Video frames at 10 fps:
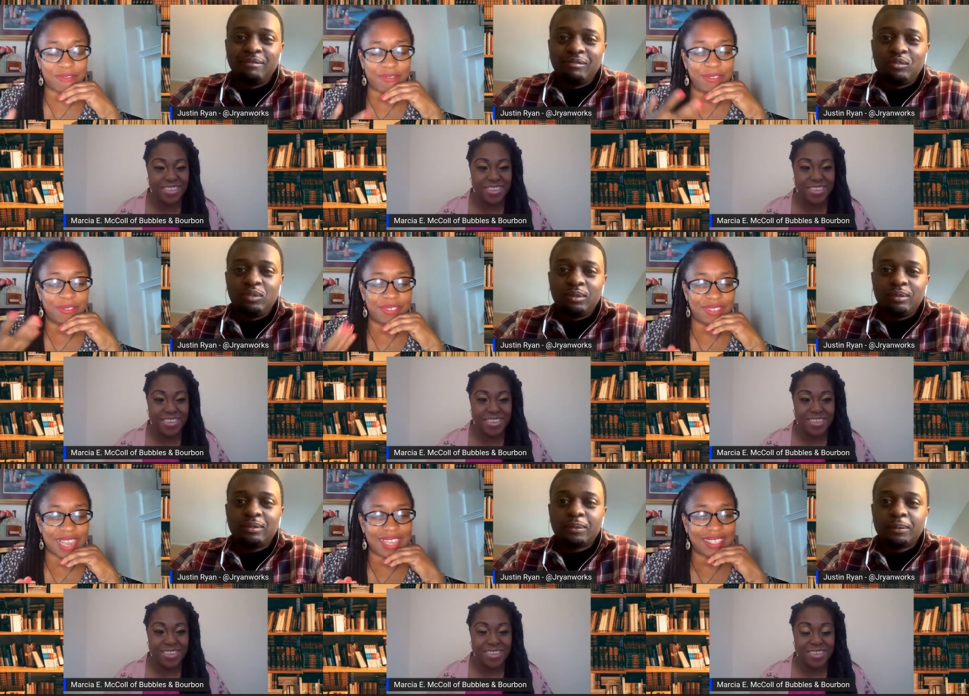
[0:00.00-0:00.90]

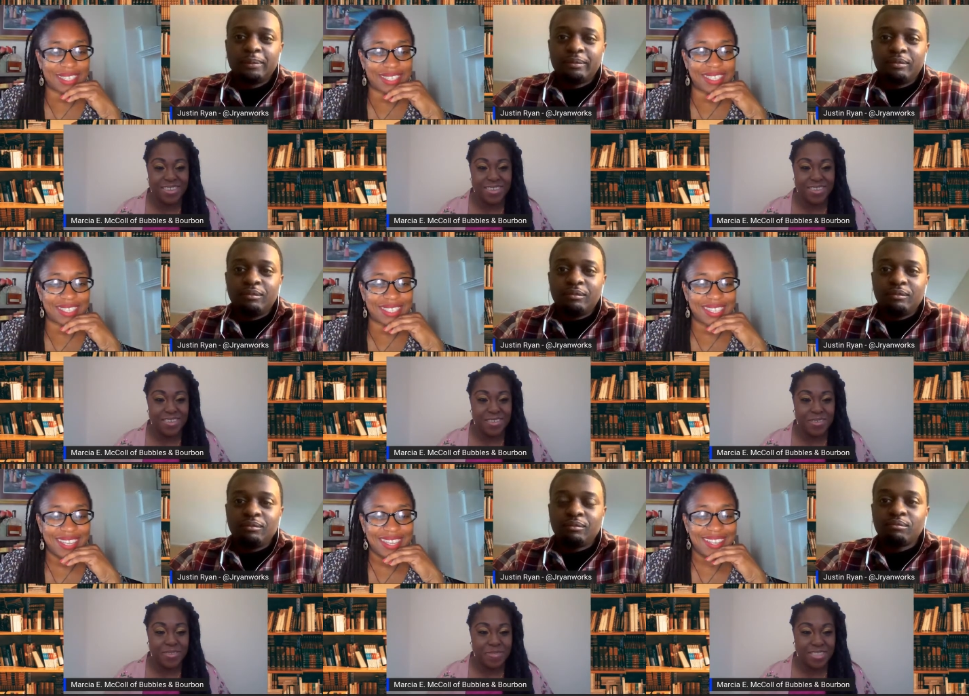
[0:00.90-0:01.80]
Speaker 1: grapefruit
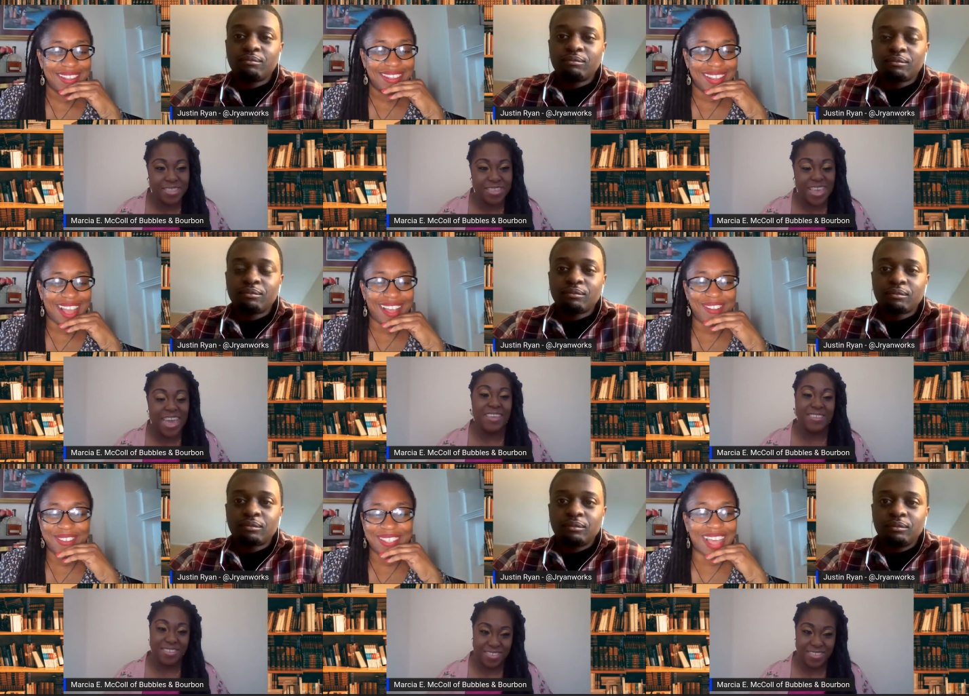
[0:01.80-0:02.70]
essence. Yeah,
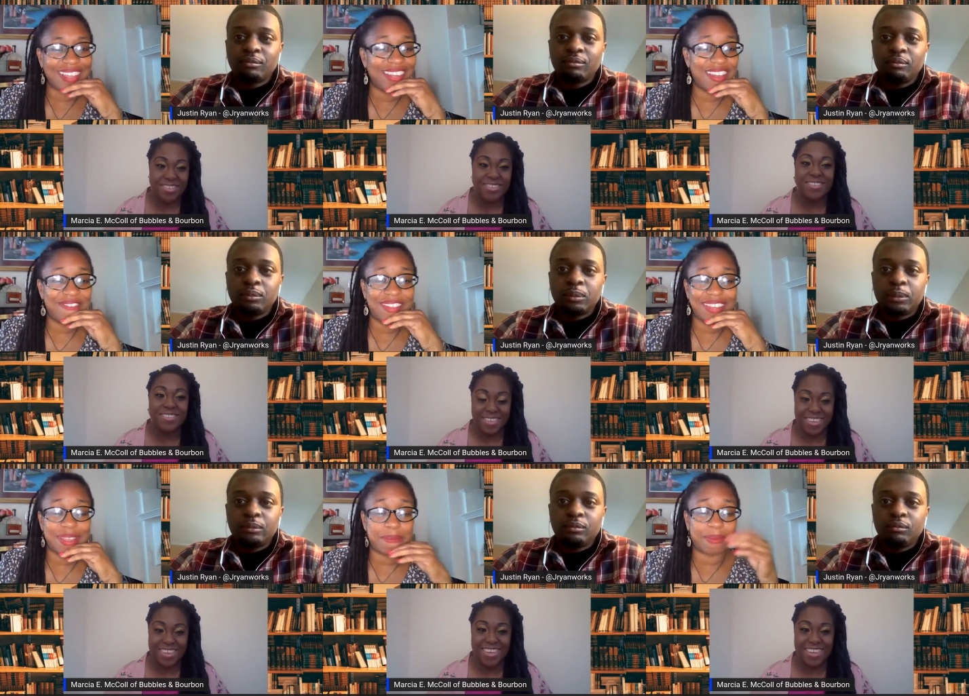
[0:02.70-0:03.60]
I always, I
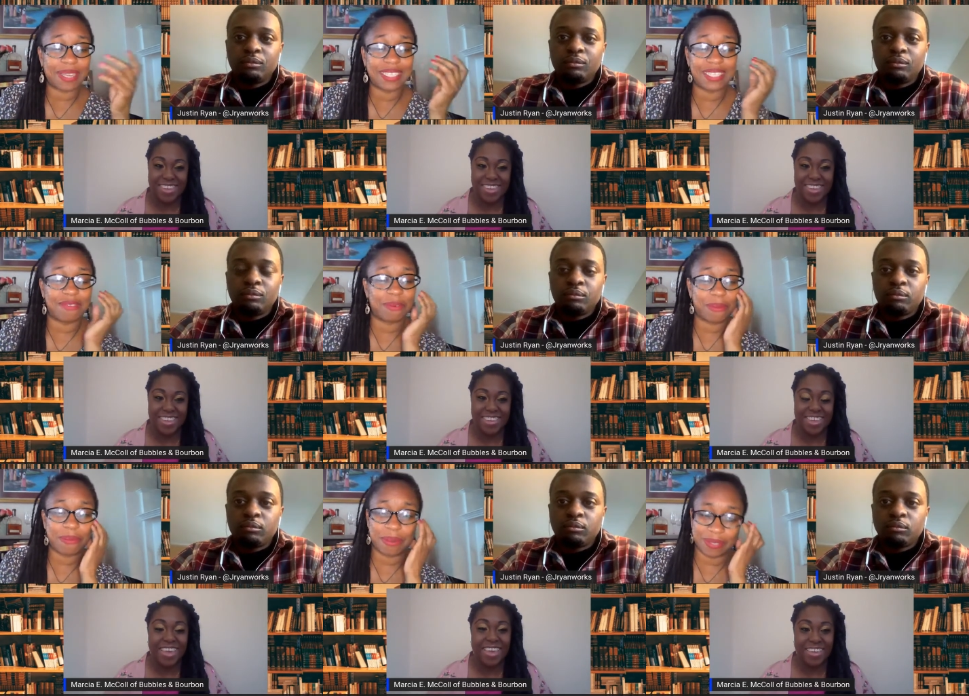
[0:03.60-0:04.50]
love it in place
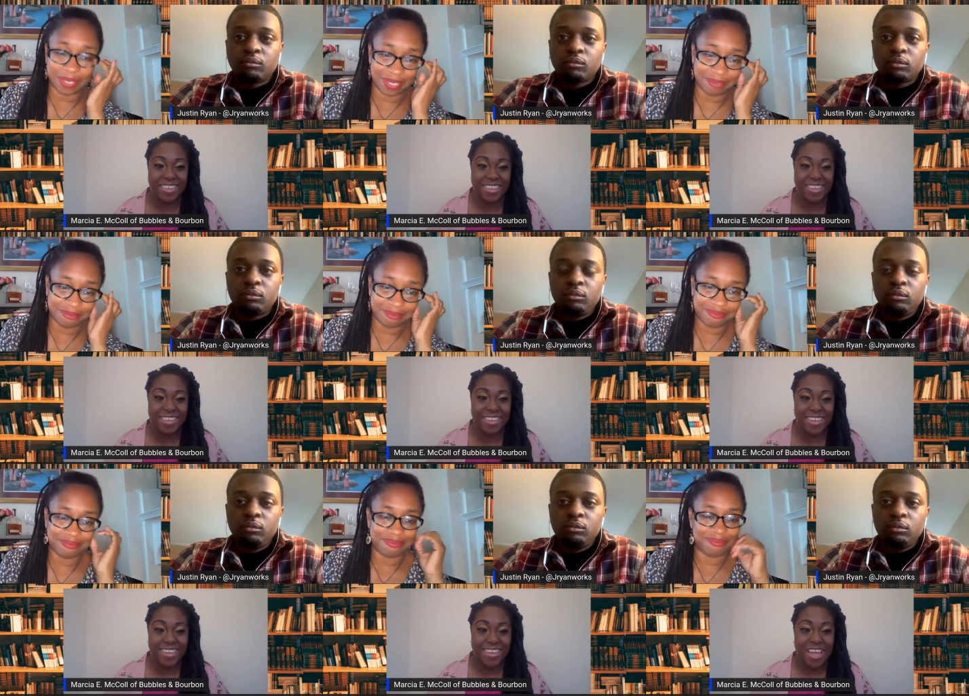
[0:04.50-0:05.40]
of a mimosa.
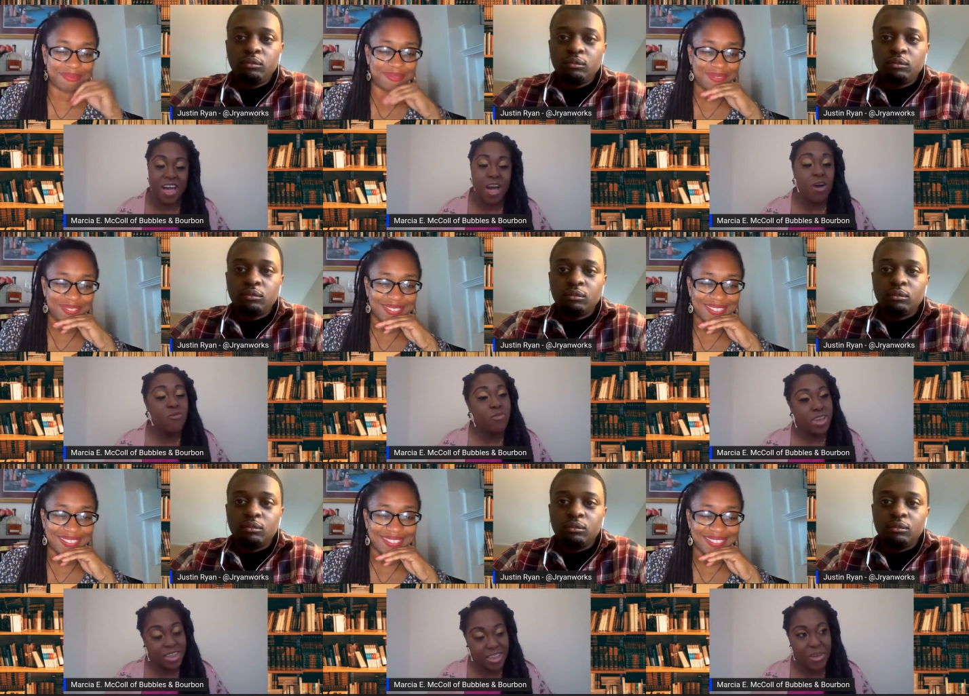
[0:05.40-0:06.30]

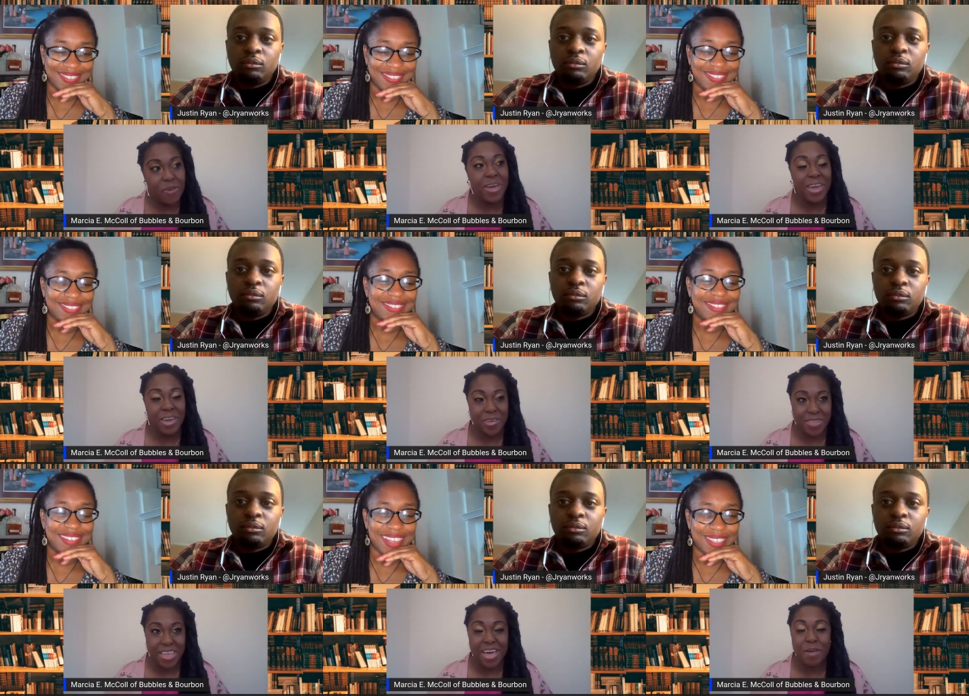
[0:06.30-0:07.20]
Speaker 2: Really? Okay.
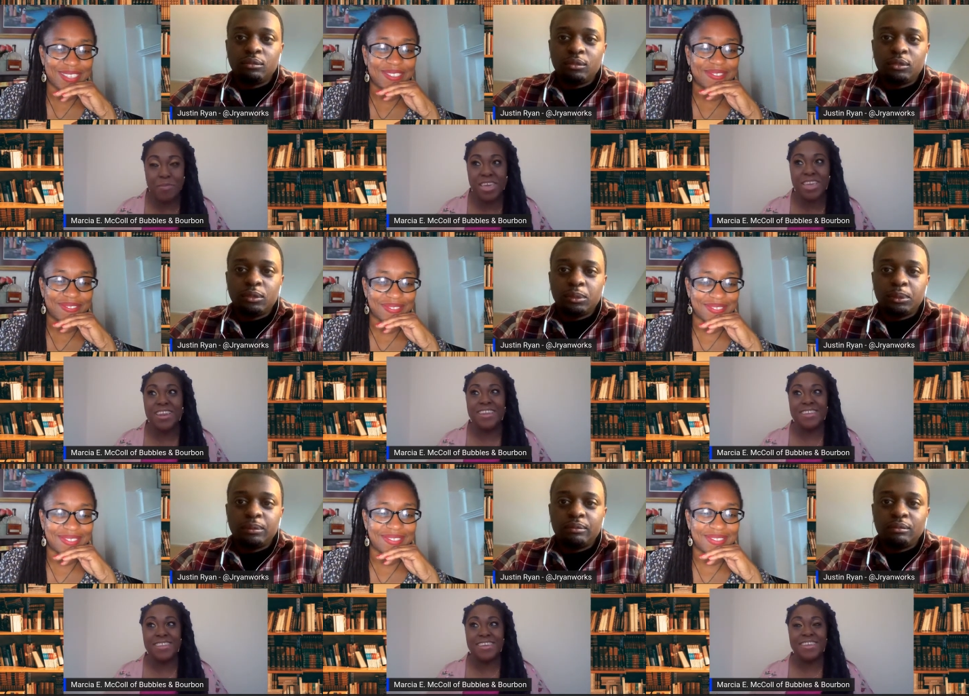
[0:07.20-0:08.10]
I mean, I
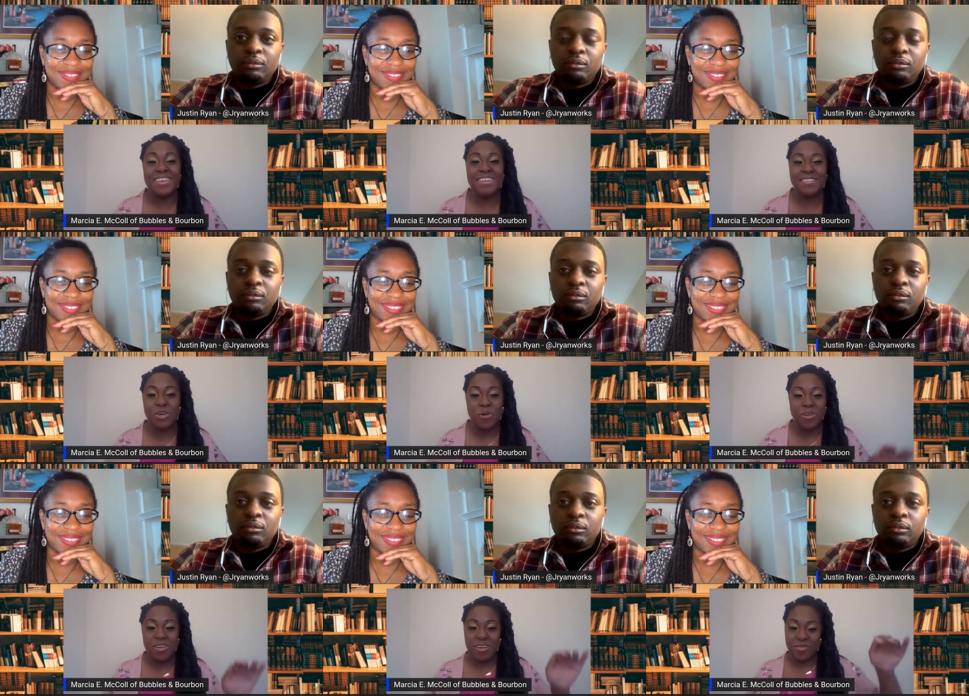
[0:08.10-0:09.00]
it's
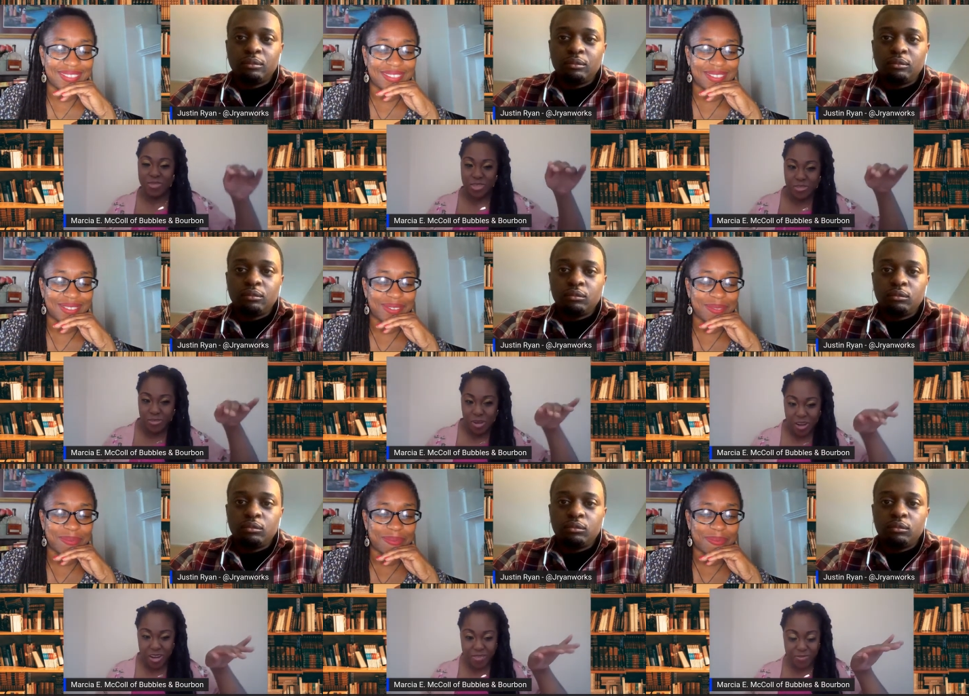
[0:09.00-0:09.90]
going off a little
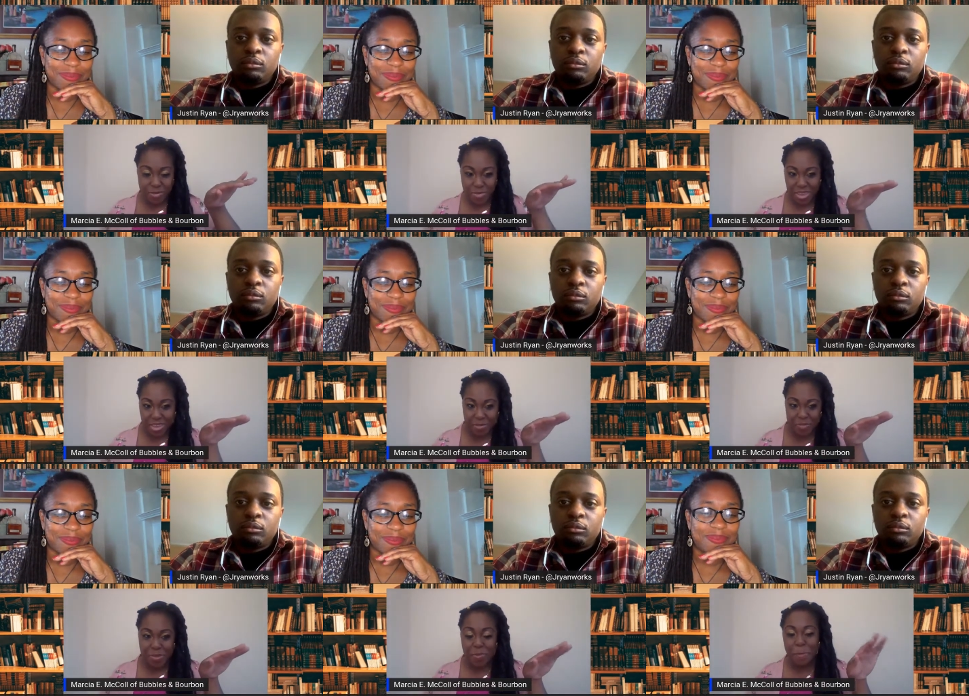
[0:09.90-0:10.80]
hard for me
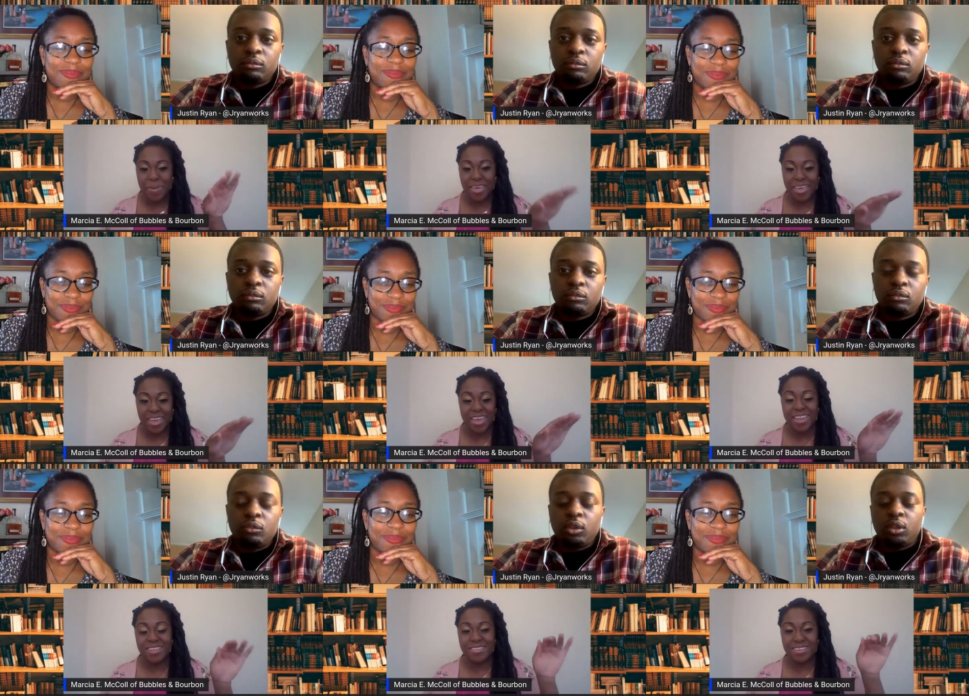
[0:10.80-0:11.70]
but I like to